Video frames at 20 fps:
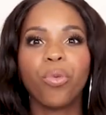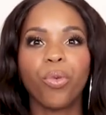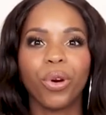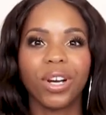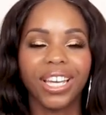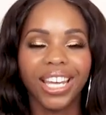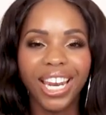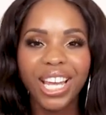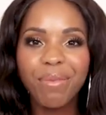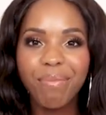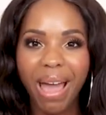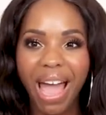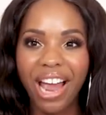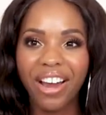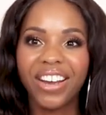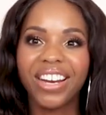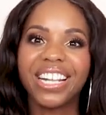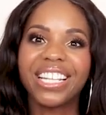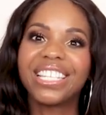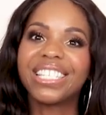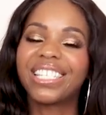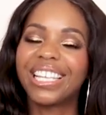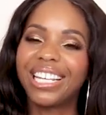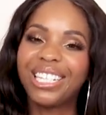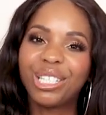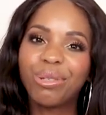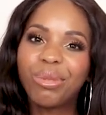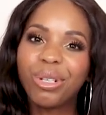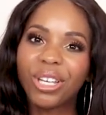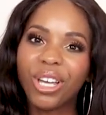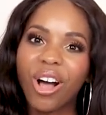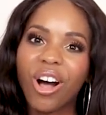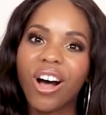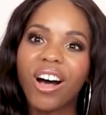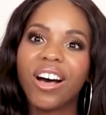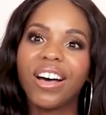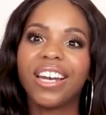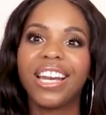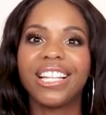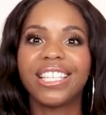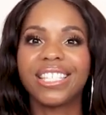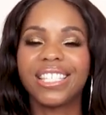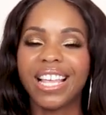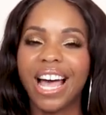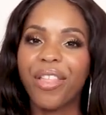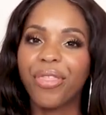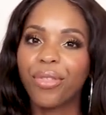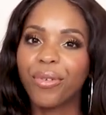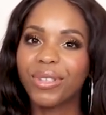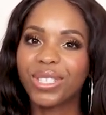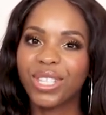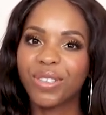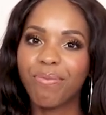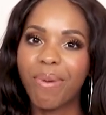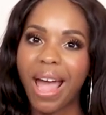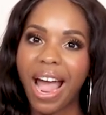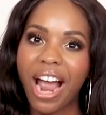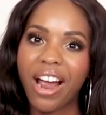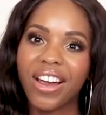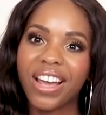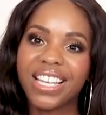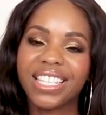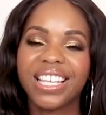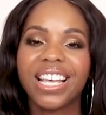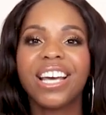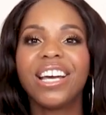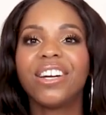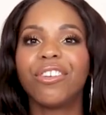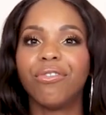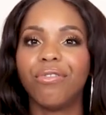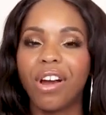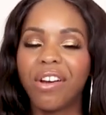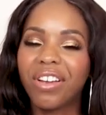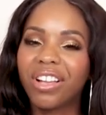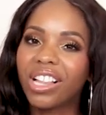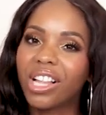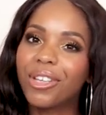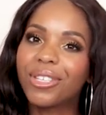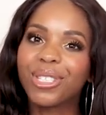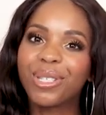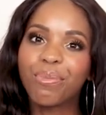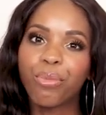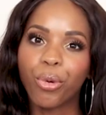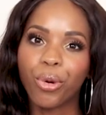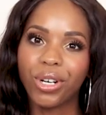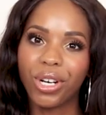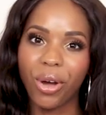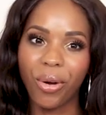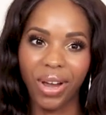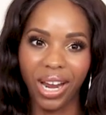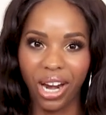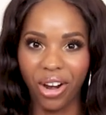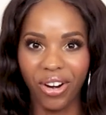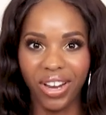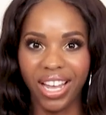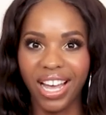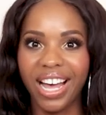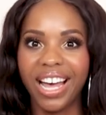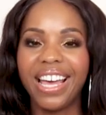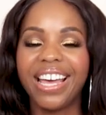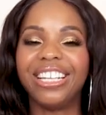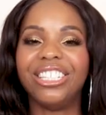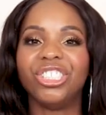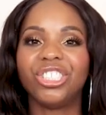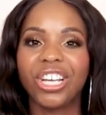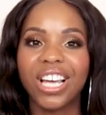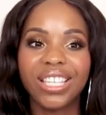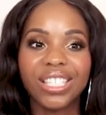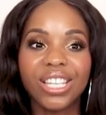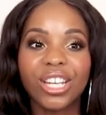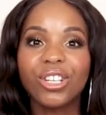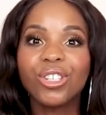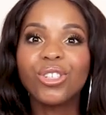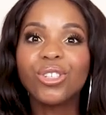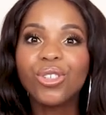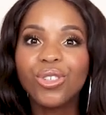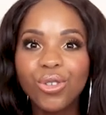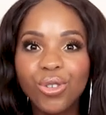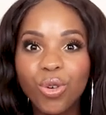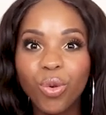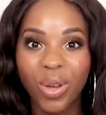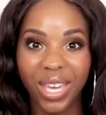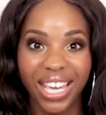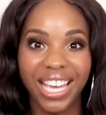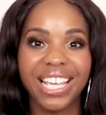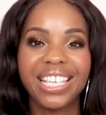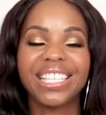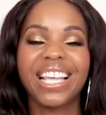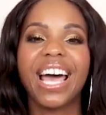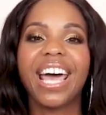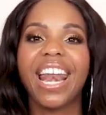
We're getting married in Saint-Emilion. It's southwest of Paris, very close to Bordeaux area, in just 2 weeks.